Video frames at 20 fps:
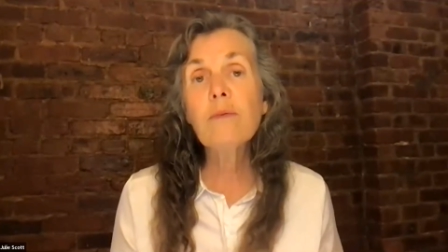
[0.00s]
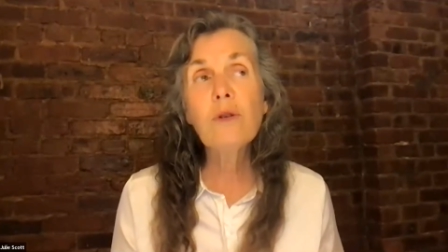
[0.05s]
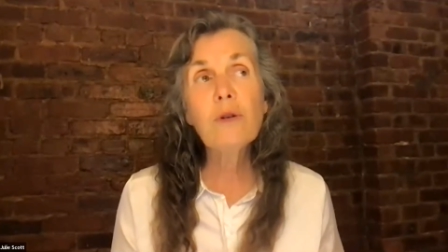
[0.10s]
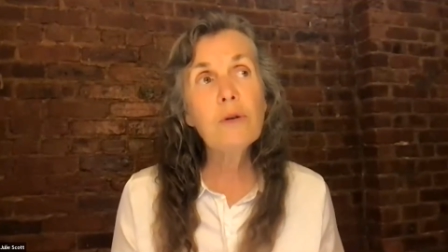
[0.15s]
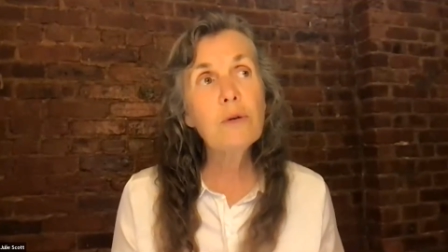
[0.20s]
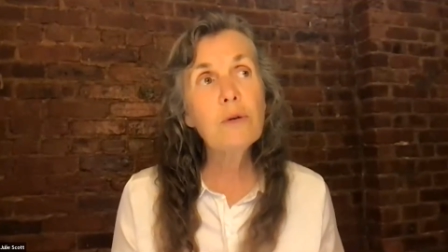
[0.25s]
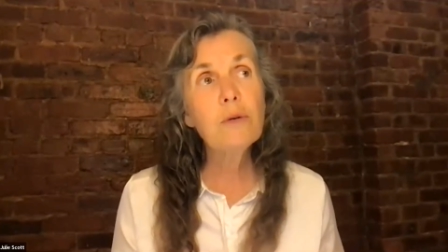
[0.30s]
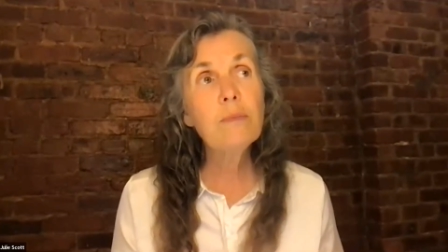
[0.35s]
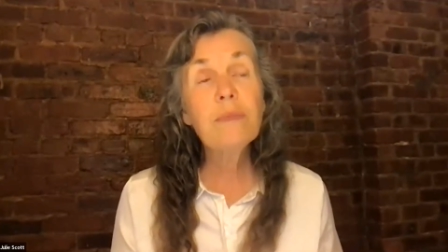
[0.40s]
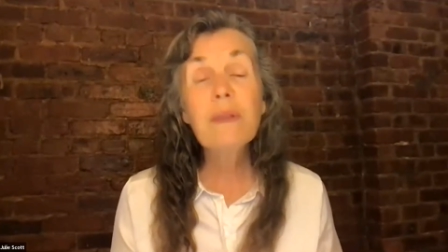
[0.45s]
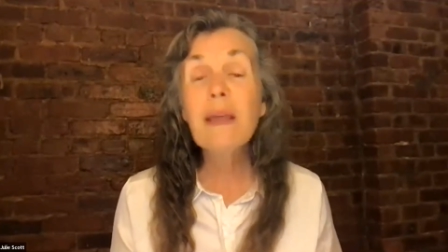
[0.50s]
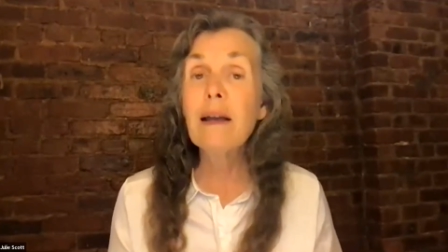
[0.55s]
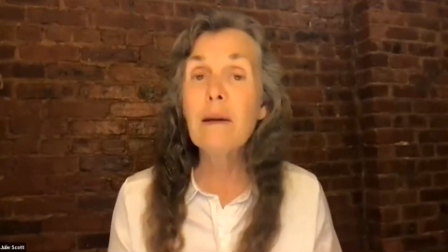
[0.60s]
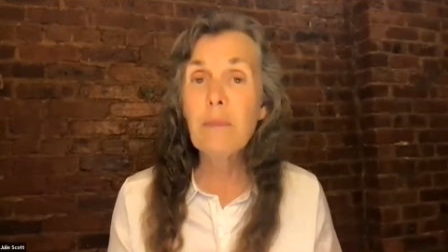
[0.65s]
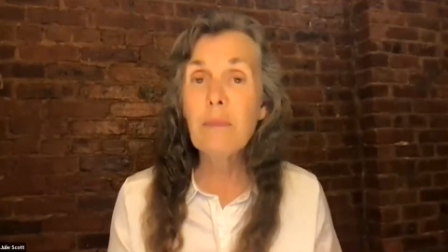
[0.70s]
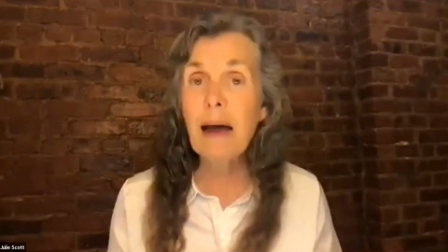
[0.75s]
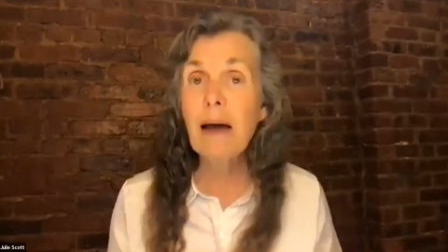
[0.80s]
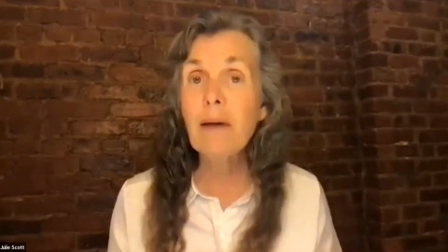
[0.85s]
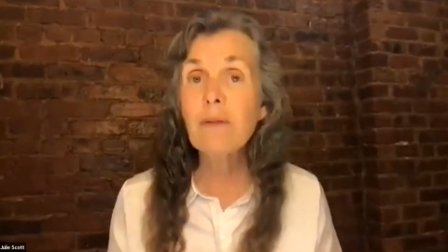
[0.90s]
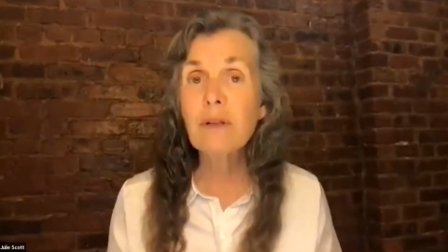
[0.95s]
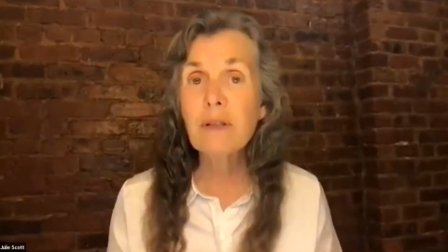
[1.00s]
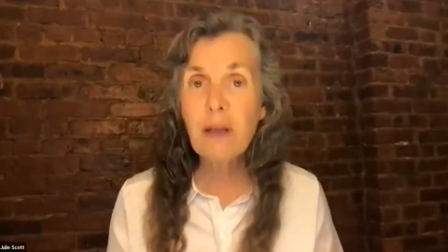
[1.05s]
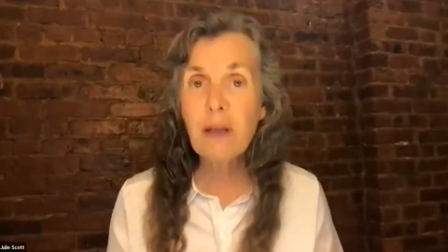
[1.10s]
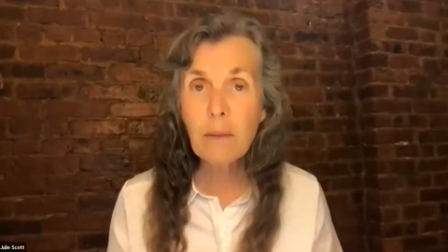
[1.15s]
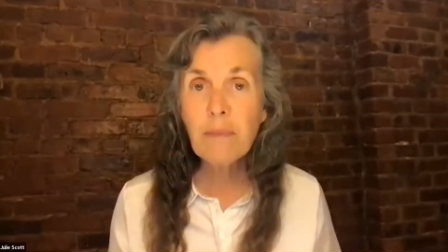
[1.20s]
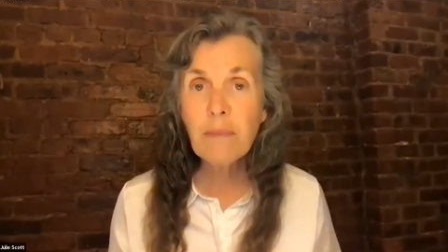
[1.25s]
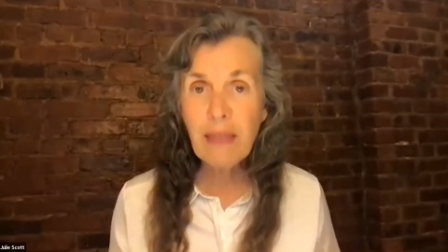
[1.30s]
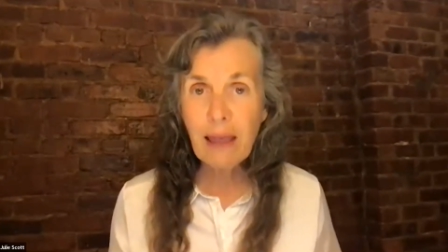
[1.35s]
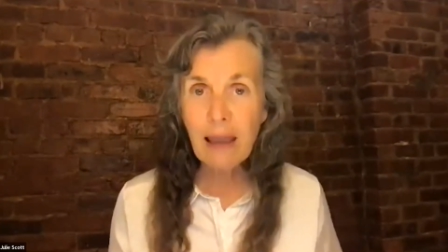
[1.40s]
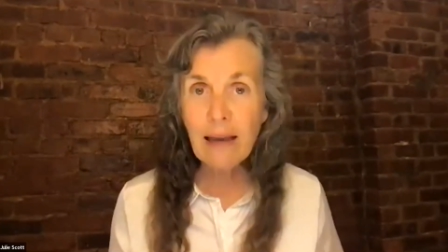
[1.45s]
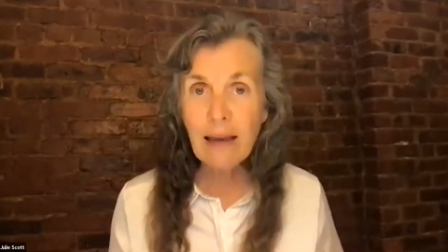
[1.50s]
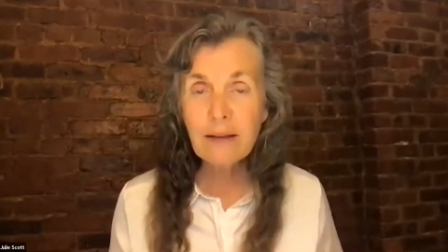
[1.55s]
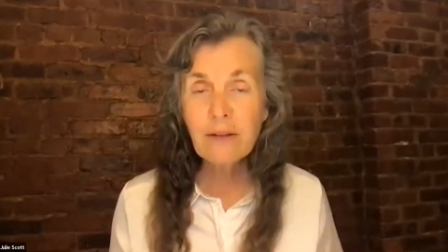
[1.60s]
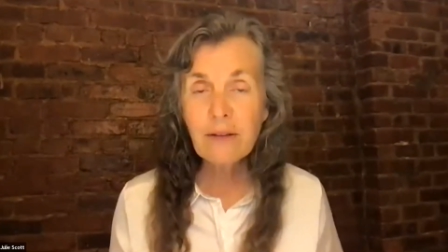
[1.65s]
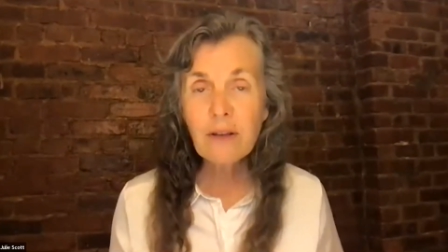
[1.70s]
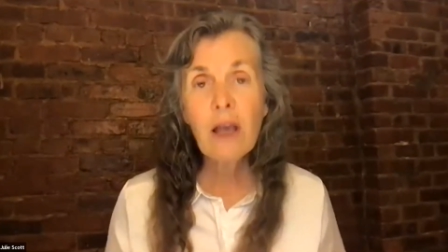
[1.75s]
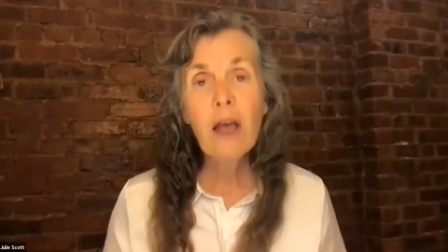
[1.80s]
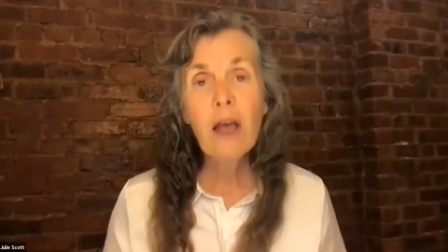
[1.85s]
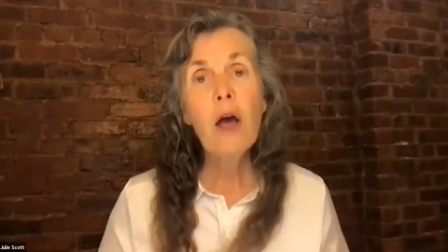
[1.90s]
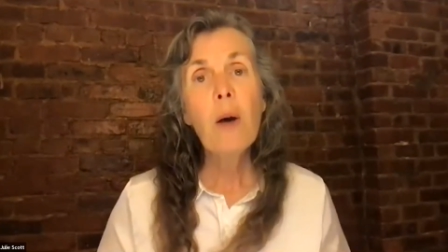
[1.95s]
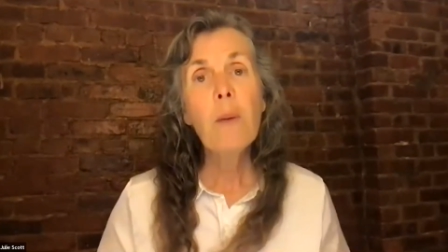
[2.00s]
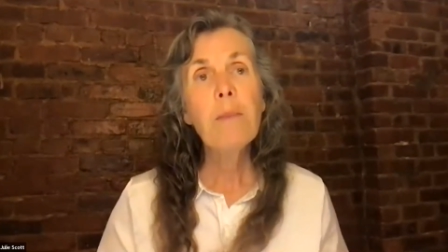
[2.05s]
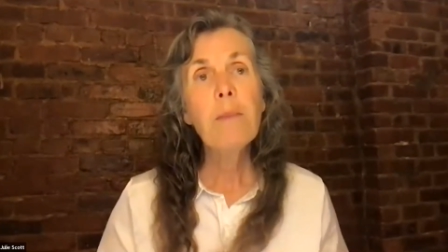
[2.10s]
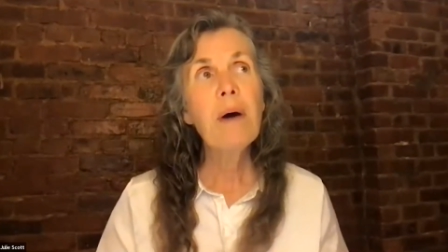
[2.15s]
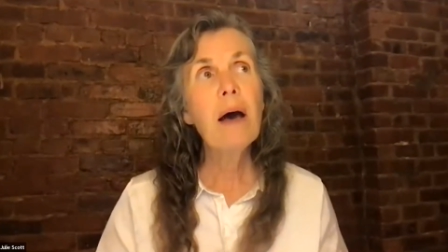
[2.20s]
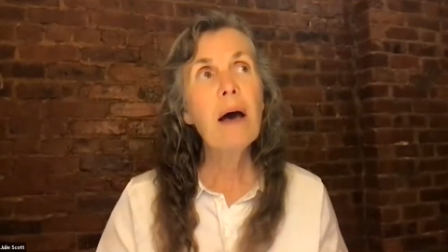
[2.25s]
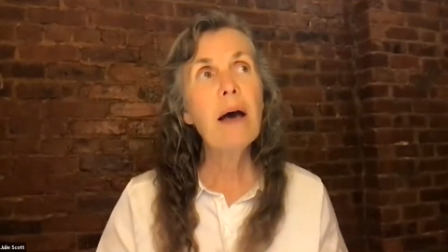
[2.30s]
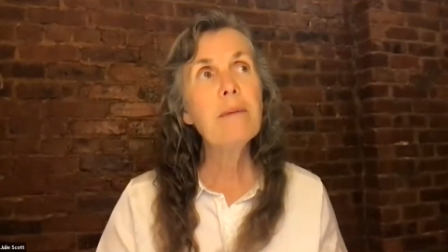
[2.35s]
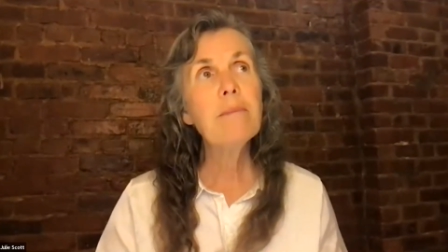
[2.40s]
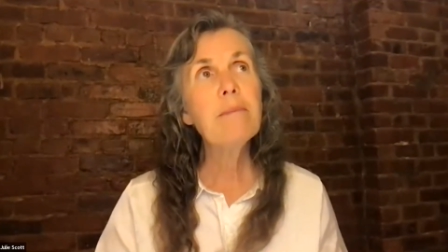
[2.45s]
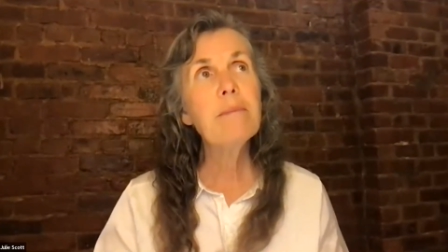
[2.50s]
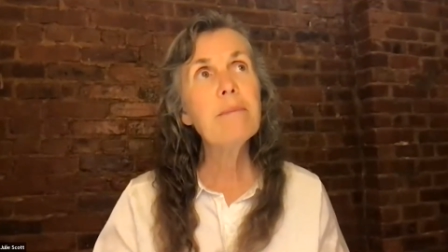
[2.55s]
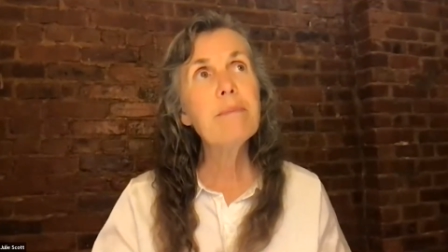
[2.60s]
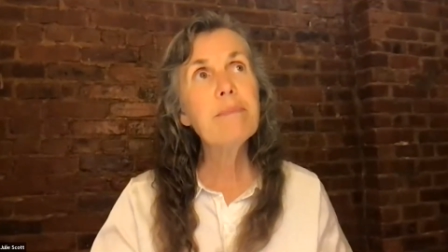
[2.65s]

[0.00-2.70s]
to think about some things, but